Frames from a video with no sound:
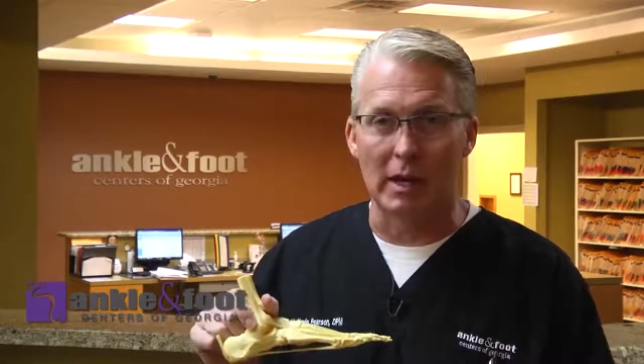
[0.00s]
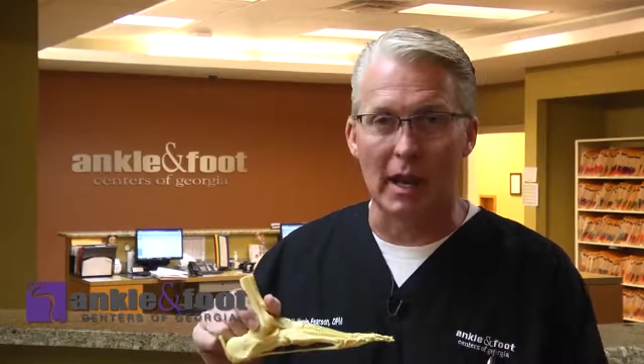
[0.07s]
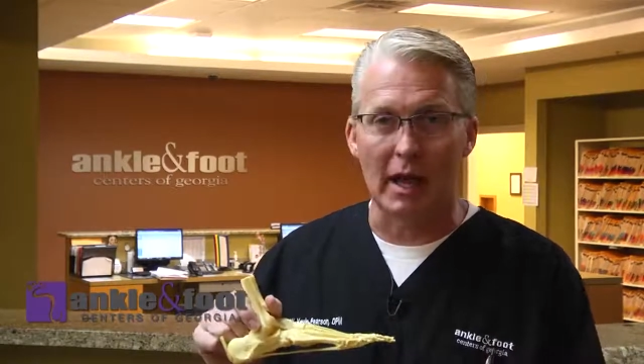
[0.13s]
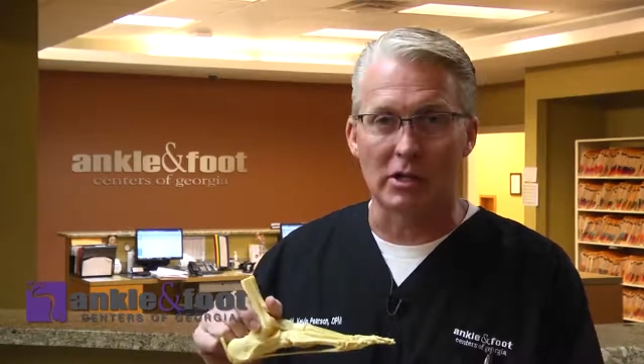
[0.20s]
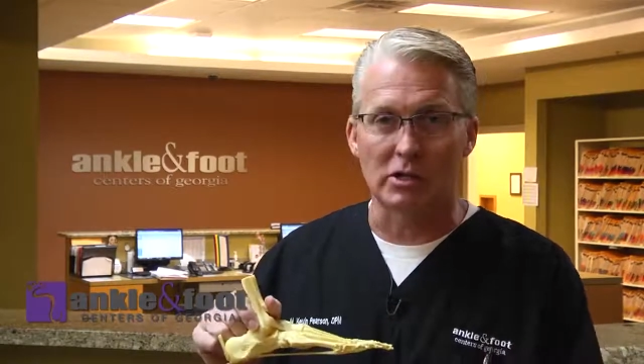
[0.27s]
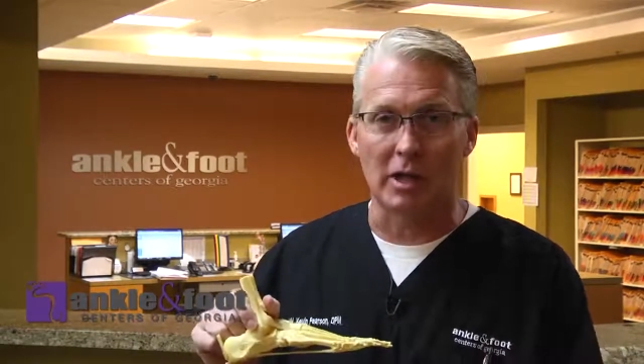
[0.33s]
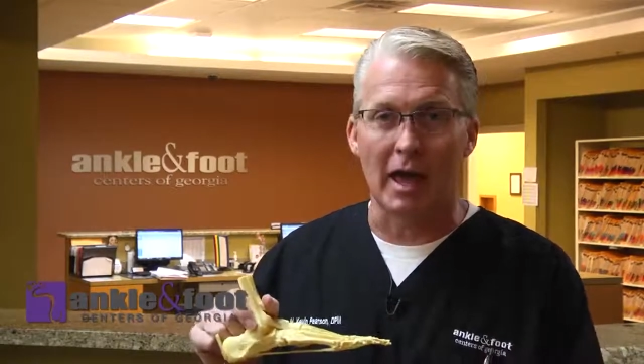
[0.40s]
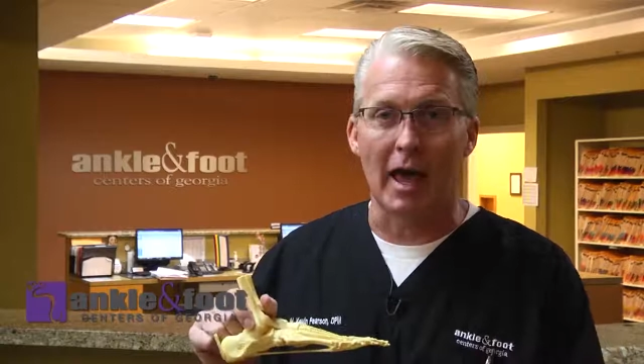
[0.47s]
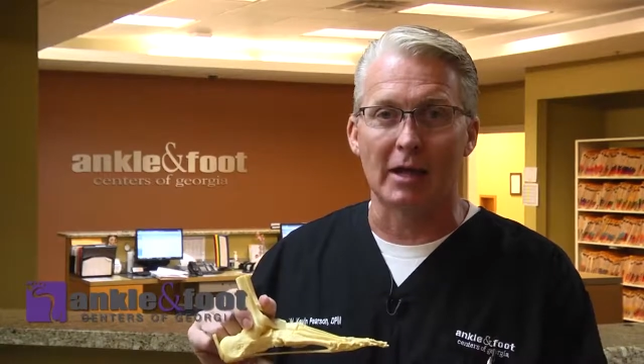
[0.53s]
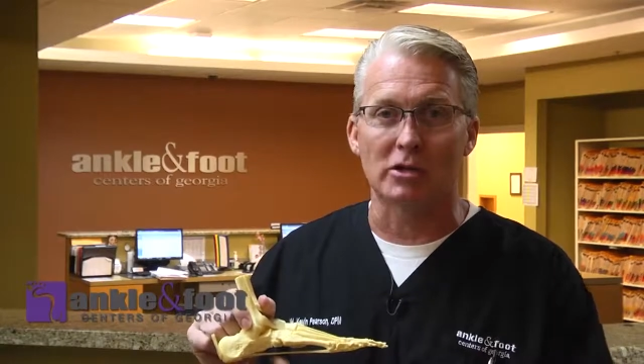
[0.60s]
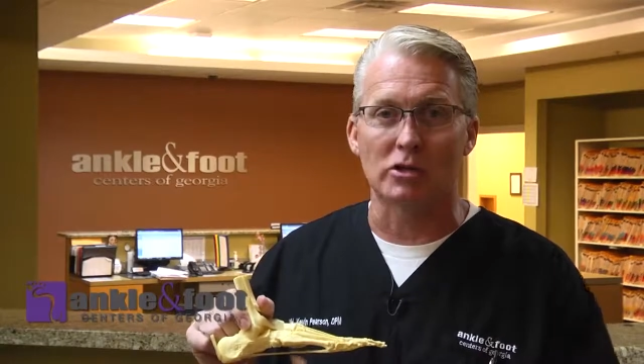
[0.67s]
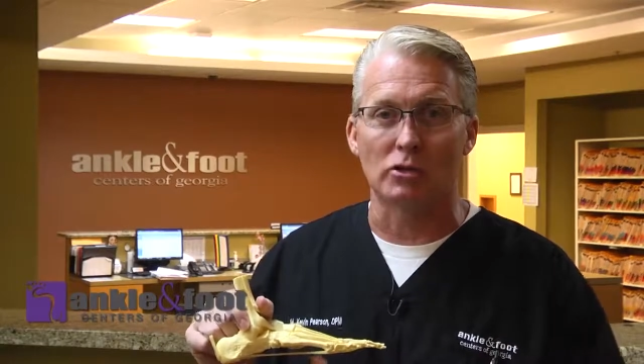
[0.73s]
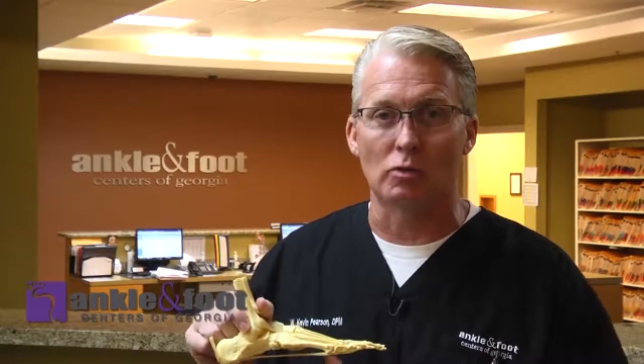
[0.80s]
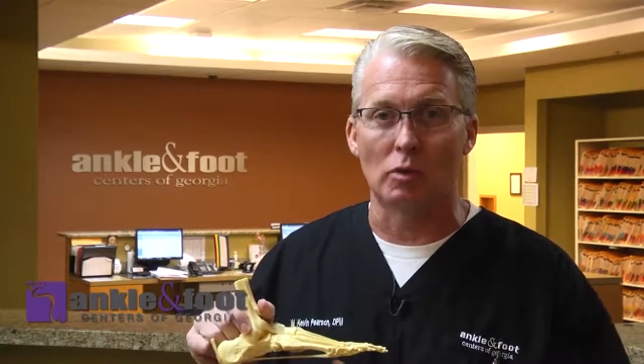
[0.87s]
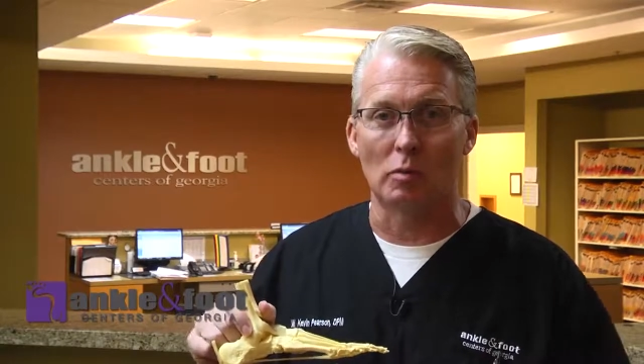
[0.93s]
it actually acts
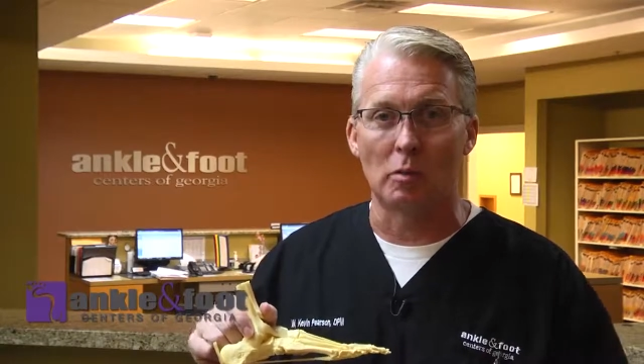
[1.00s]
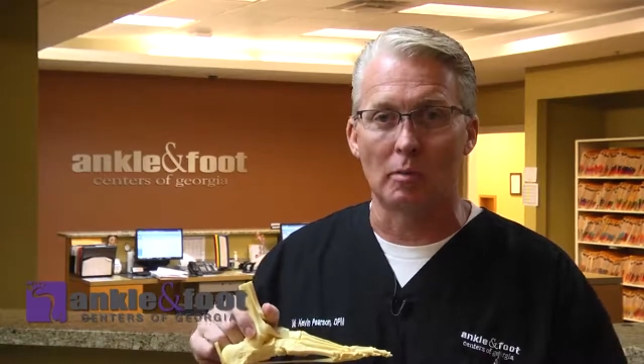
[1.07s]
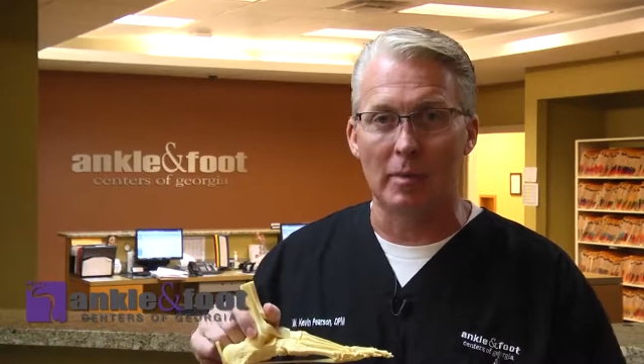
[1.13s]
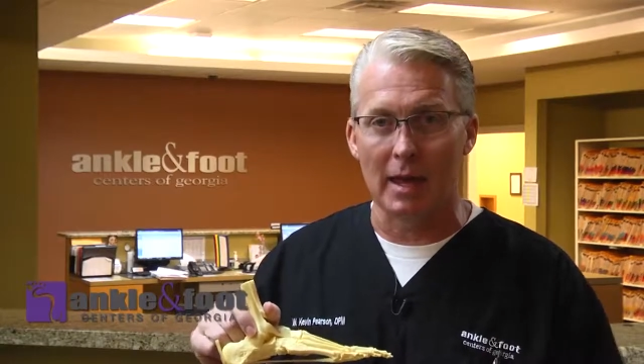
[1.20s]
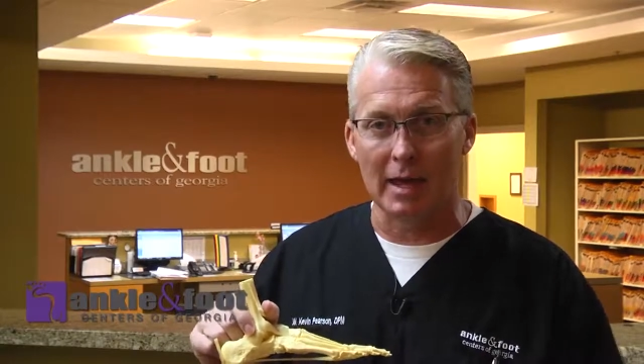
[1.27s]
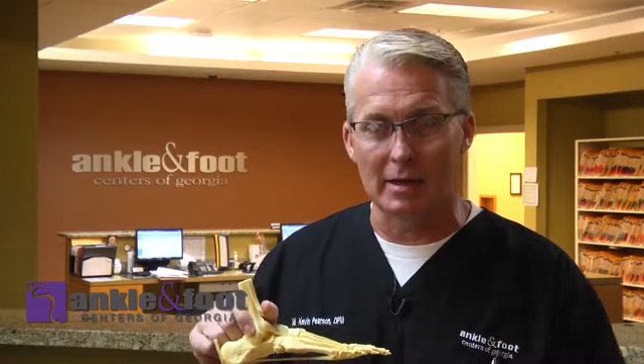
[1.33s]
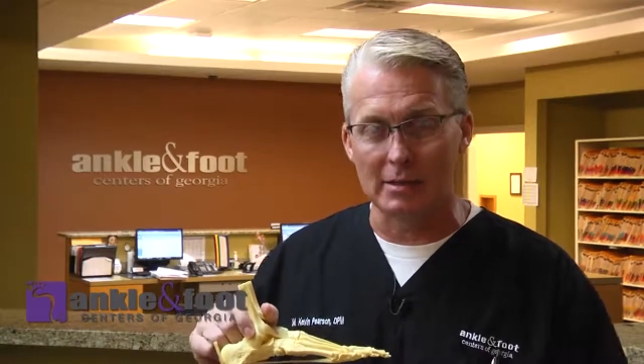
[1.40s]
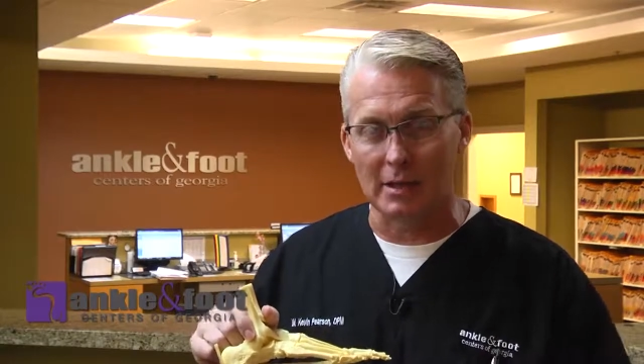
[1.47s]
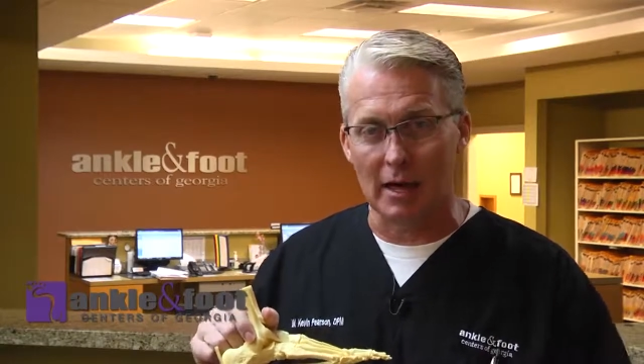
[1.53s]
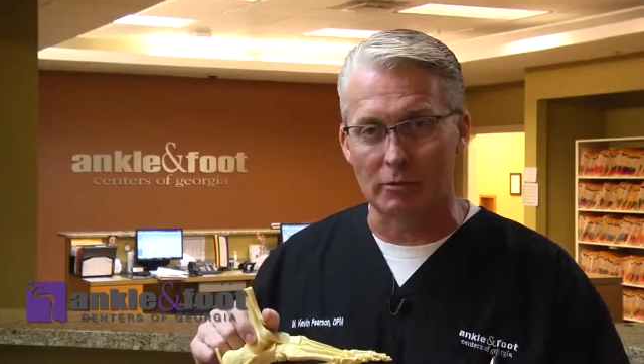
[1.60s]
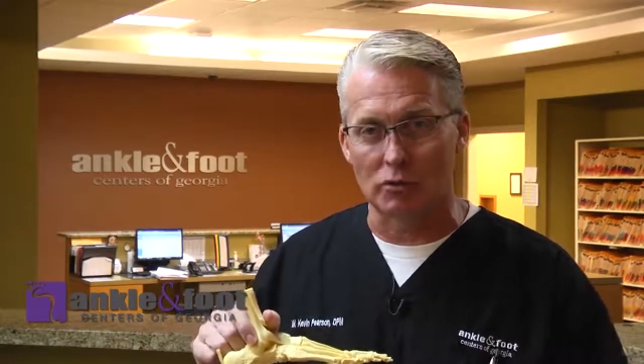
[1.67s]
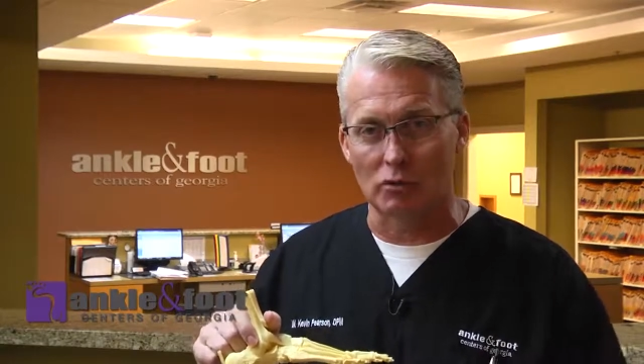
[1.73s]
as a rubber band type